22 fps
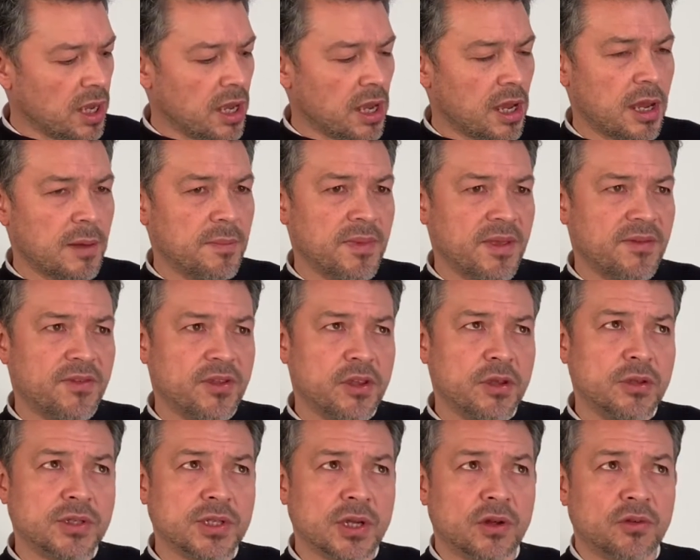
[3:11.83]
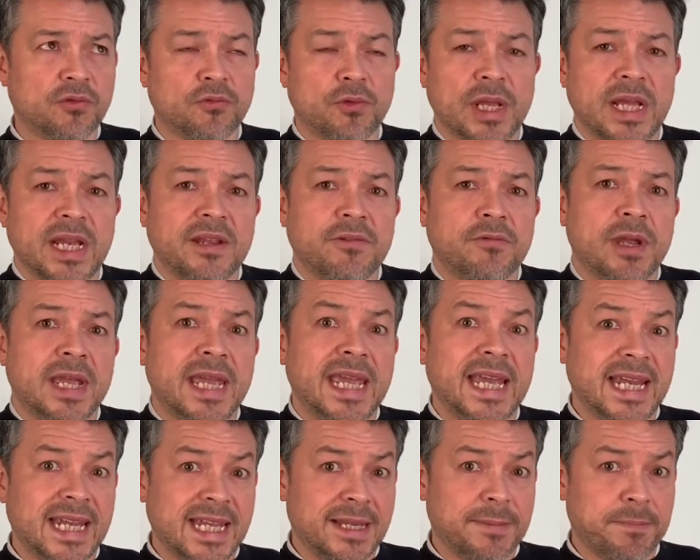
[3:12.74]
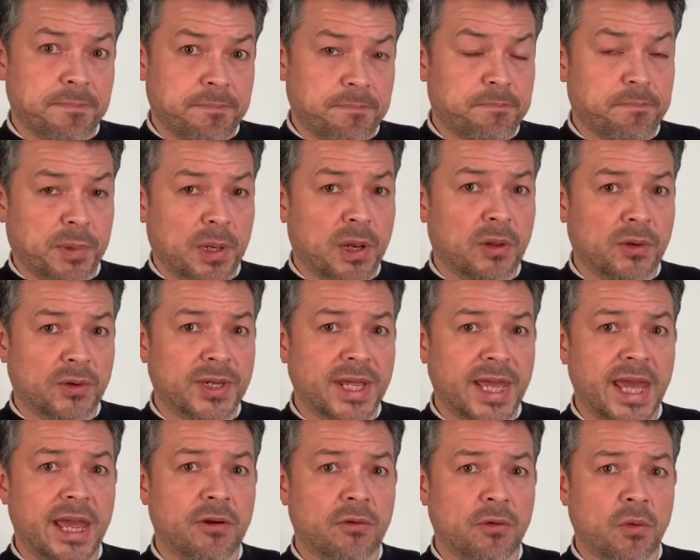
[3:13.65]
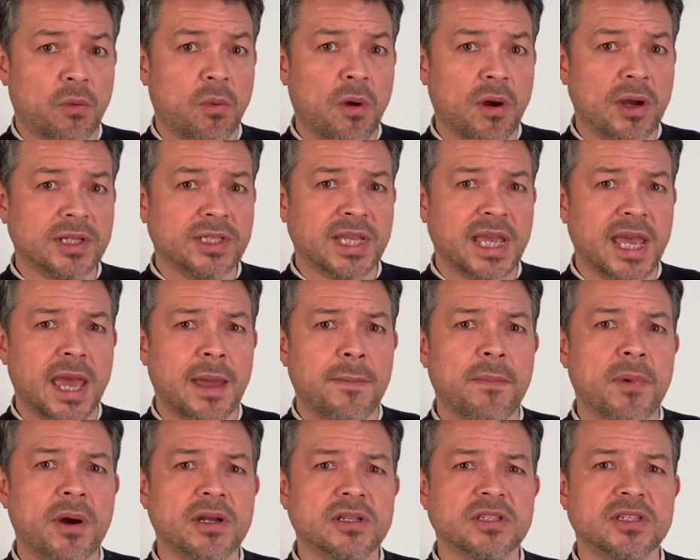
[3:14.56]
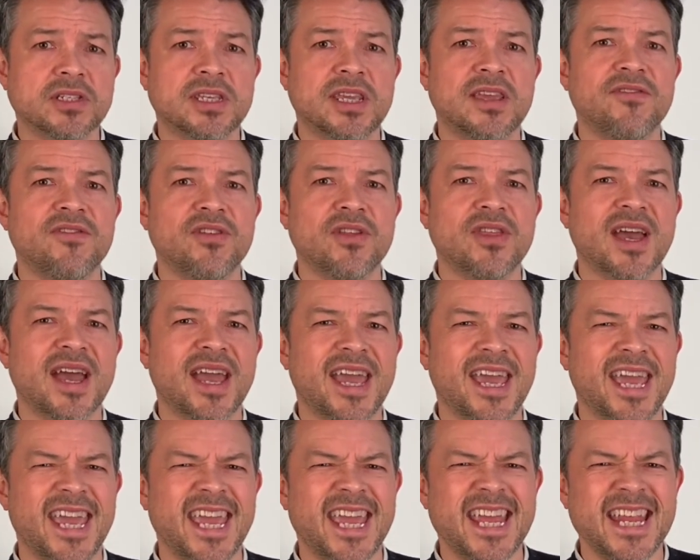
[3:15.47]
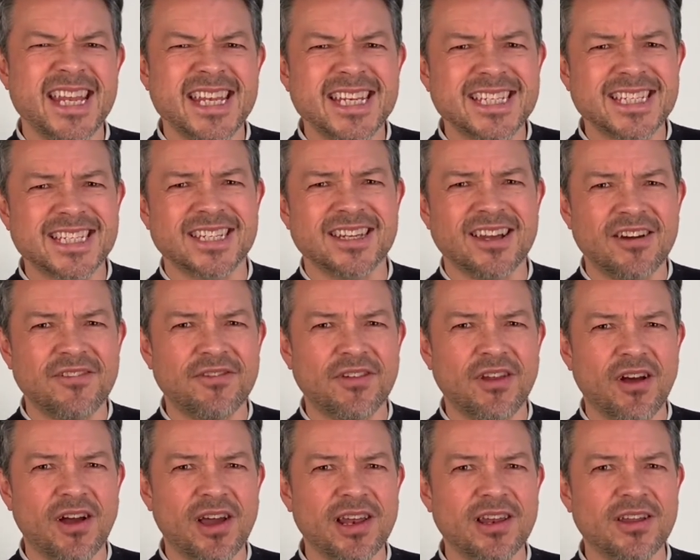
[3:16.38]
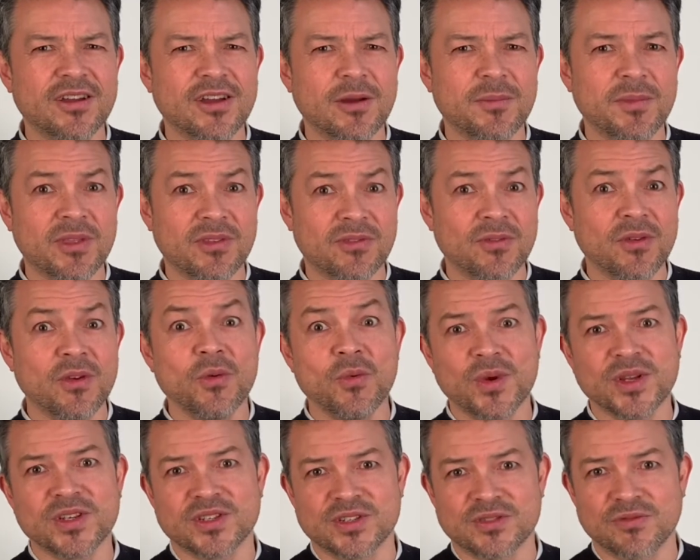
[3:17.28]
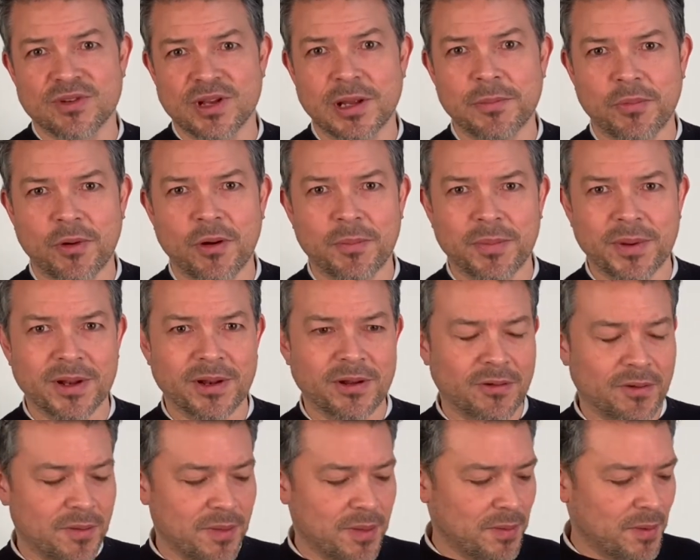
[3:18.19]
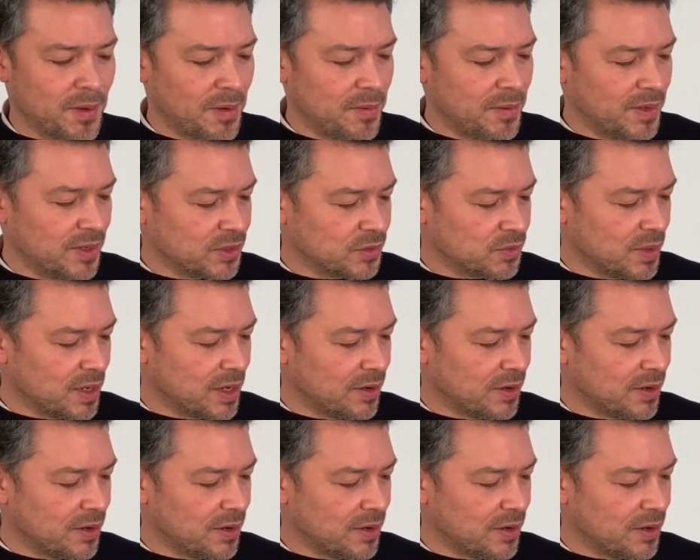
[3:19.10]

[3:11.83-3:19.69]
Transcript: If you use it on really, really blonde hair or white hair, it might just give you that hint of lilac coming through, which is really popular at the moment as well.